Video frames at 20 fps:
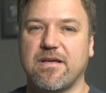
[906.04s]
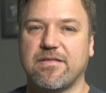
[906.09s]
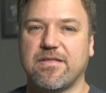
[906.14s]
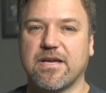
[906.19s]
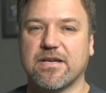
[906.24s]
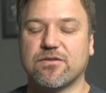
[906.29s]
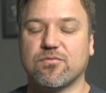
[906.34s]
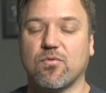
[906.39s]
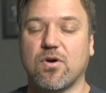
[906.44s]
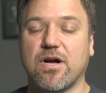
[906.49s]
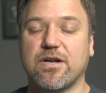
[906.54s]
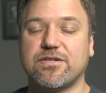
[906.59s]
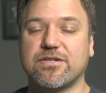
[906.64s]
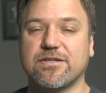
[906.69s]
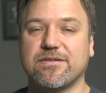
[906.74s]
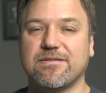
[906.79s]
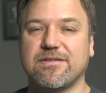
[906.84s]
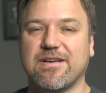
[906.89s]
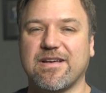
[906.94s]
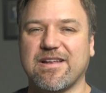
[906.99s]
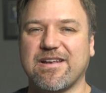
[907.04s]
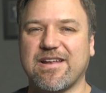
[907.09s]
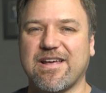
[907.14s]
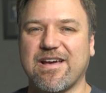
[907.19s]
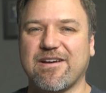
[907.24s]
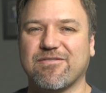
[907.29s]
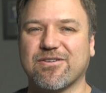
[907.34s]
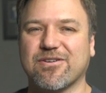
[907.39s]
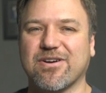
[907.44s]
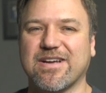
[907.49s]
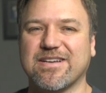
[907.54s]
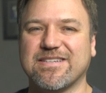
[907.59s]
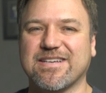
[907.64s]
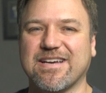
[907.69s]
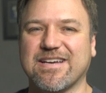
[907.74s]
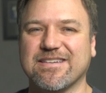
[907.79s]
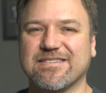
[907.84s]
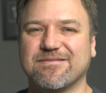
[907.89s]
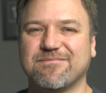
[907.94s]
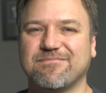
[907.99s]
Thanks for watching, and have a great
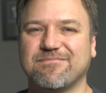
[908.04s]
day.